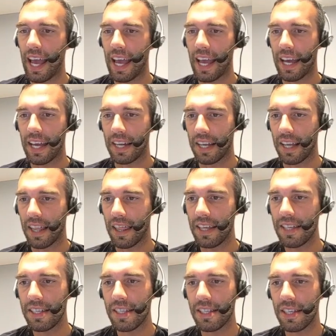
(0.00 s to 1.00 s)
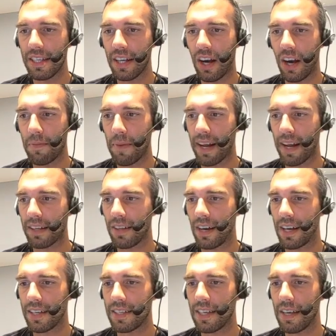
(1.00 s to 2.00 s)
And this is the automatic
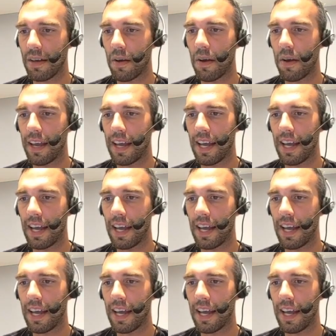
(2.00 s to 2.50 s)
loss.